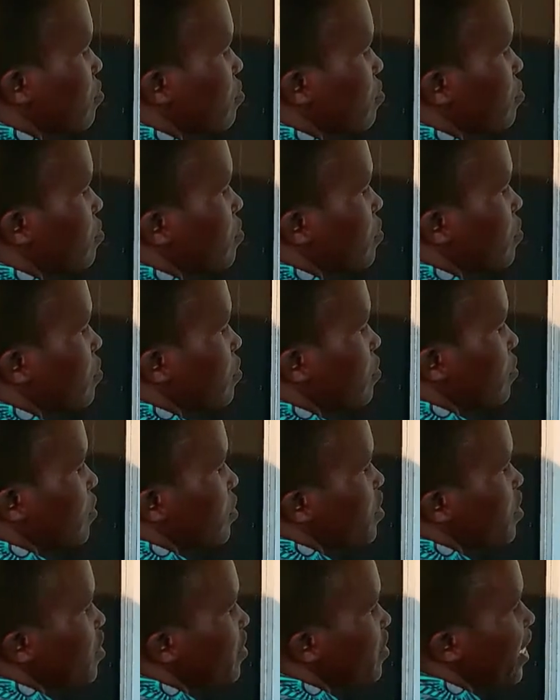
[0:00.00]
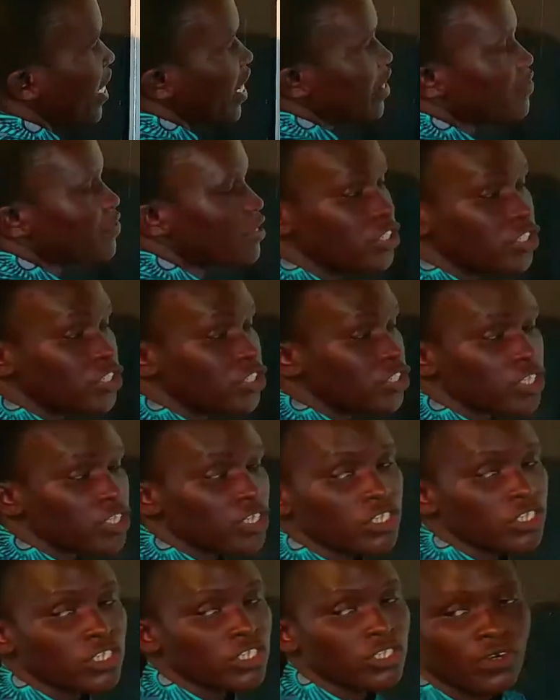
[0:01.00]
These electrons also
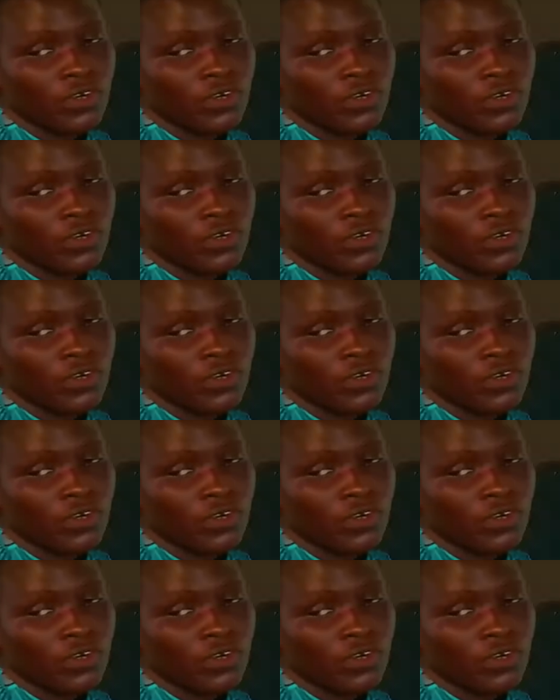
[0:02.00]
carry a